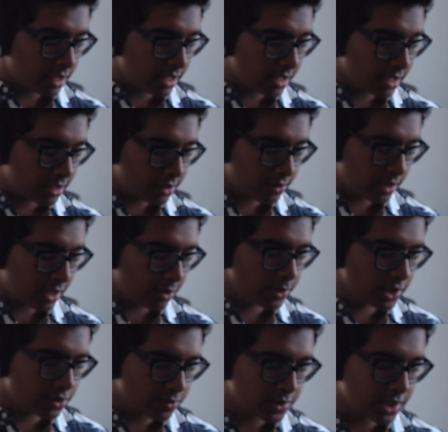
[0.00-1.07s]
like, how
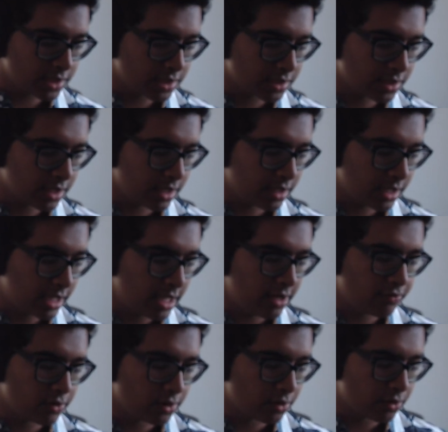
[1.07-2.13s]
many subjects is there?
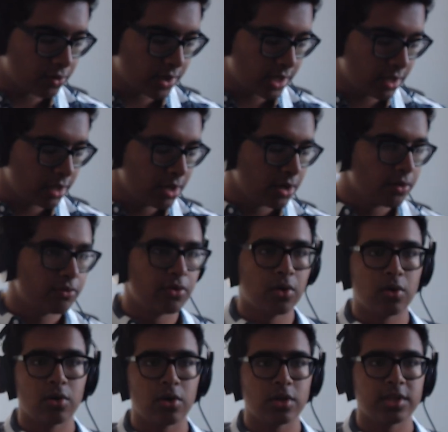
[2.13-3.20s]
11, right?
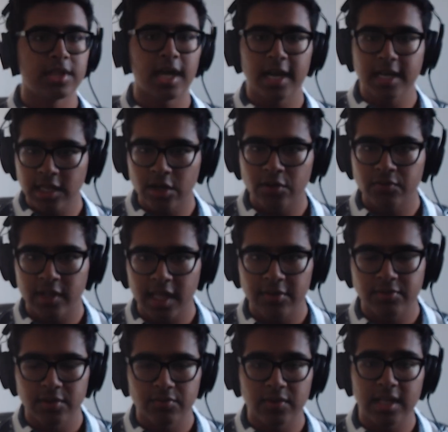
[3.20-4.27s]
For 9 out of
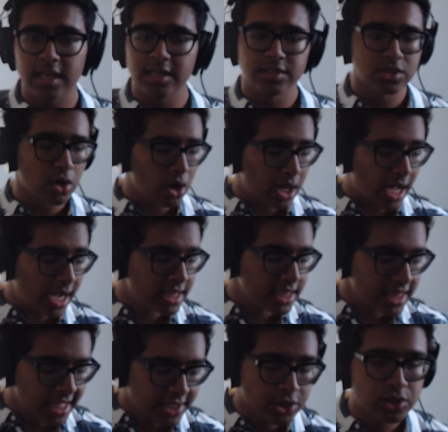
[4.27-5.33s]
11 of these, I
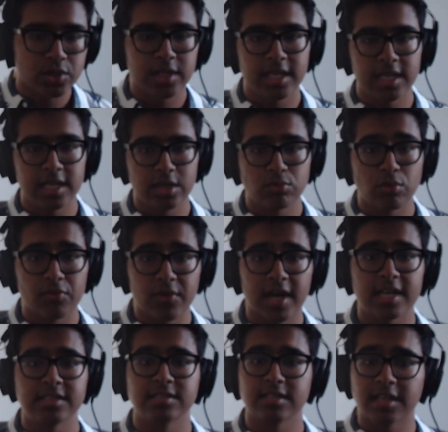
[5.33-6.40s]
literally
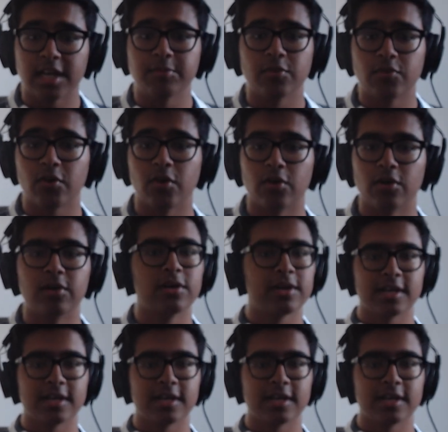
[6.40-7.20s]
revised the night before.